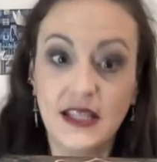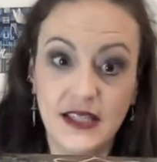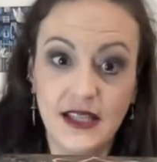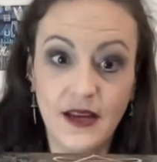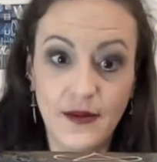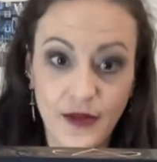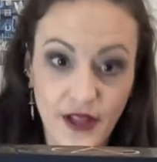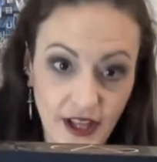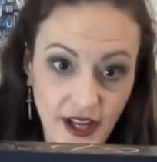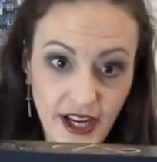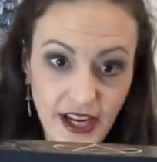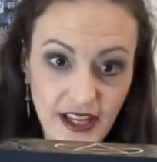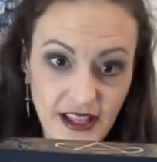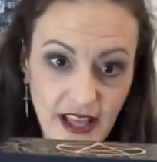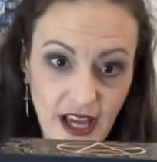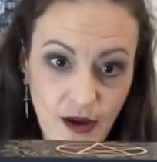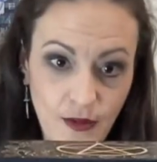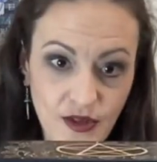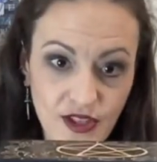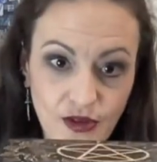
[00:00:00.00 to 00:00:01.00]
something
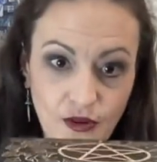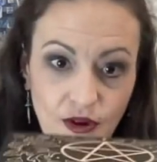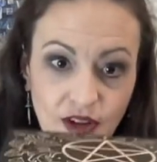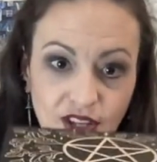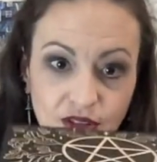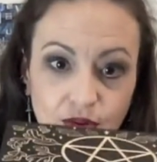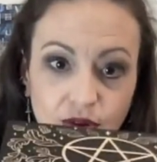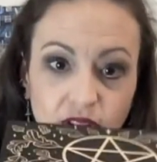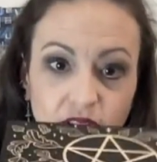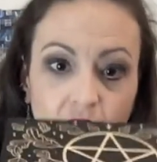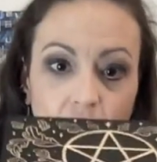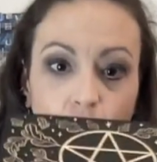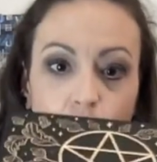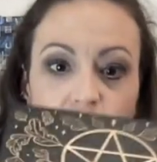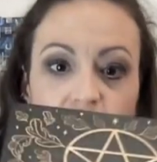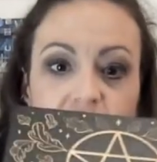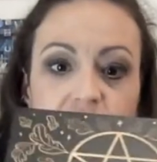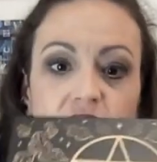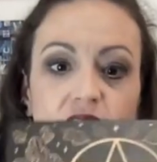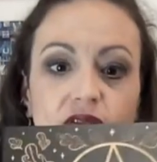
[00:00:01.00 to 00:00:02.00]
that was going to allow
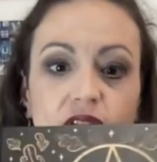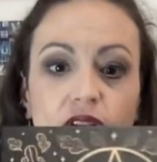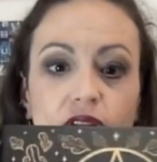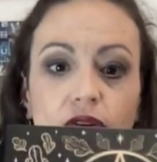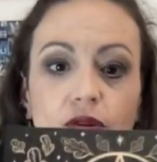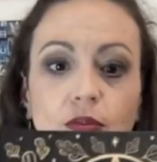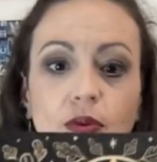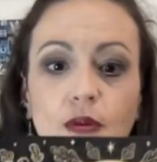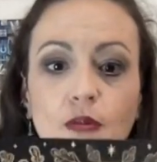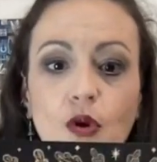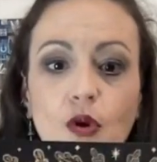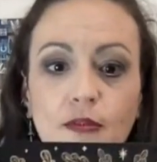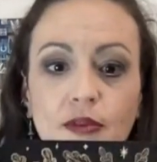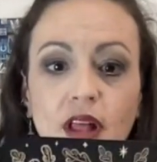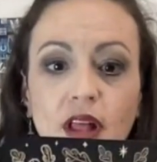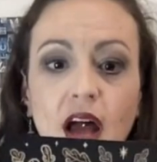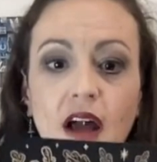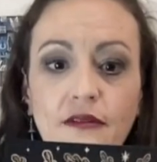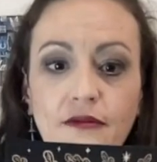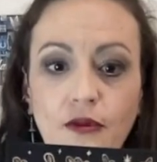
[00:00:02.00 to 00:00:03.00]
me to give a little bit more
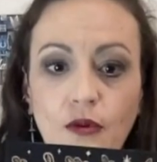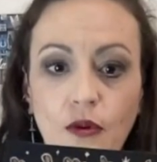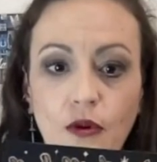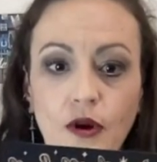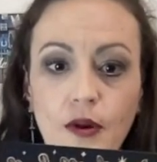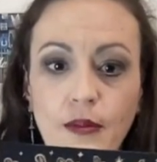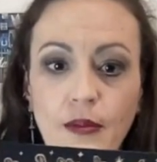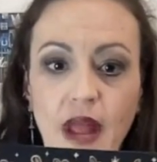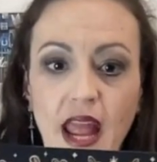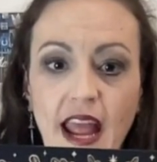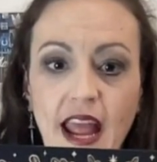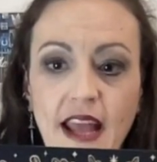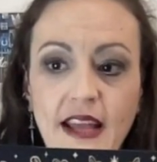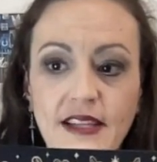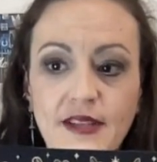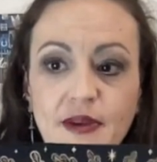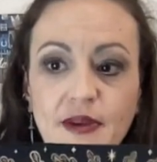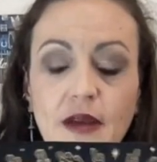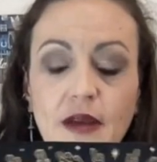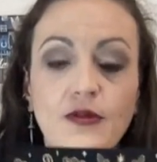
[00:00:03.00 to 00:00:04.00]
platform
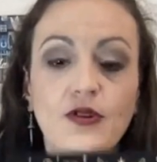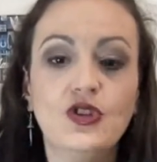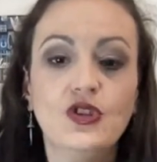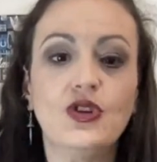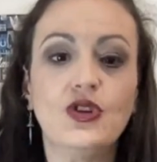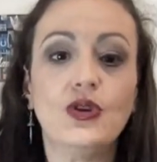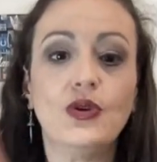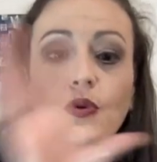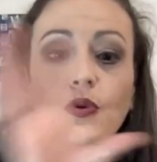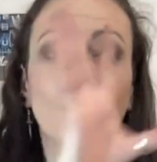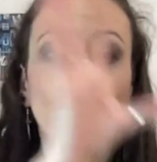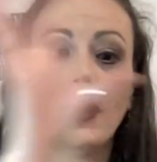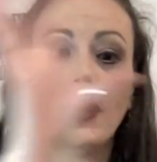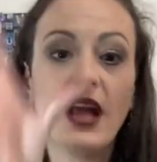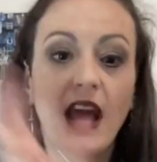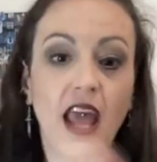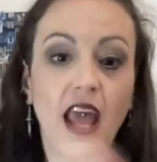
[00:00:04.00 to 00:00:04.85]
and be able to